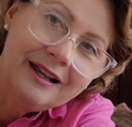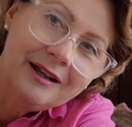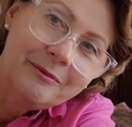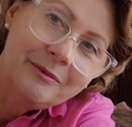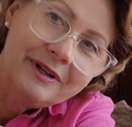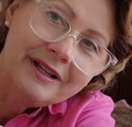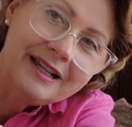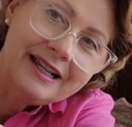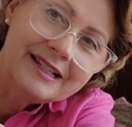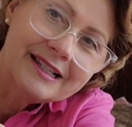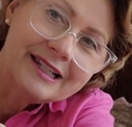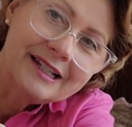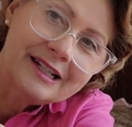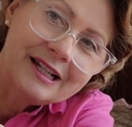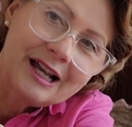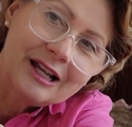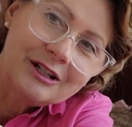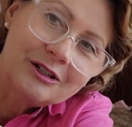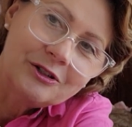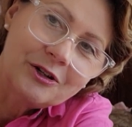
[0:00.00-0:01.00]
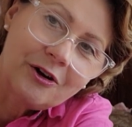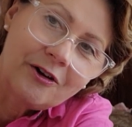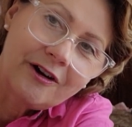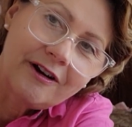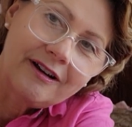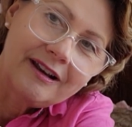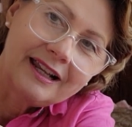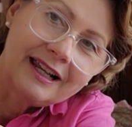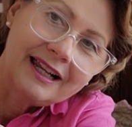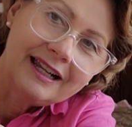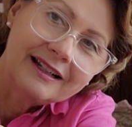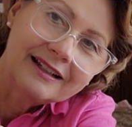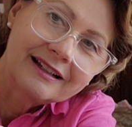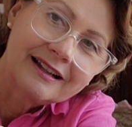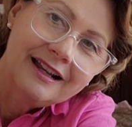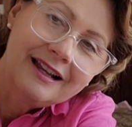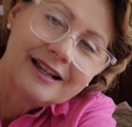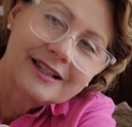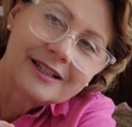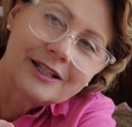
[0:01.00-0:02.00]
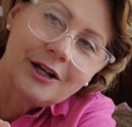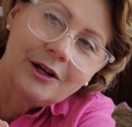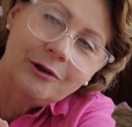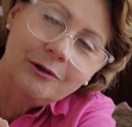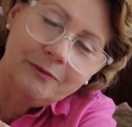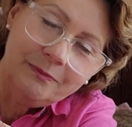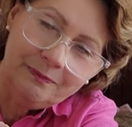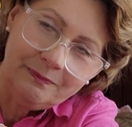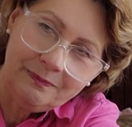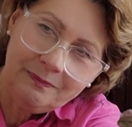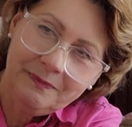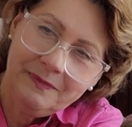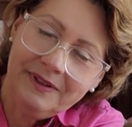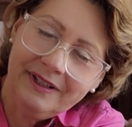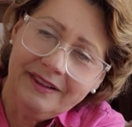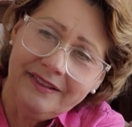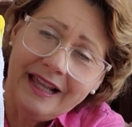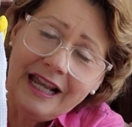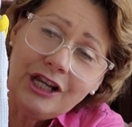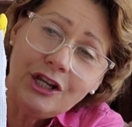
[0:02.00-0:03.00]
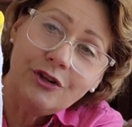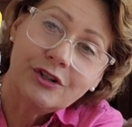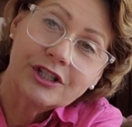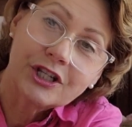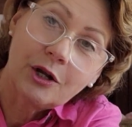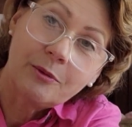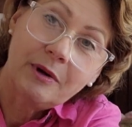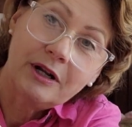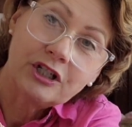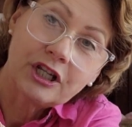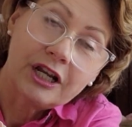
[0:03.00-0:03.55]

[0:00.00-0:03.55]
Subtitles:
But isn't that darling? So thank you so much.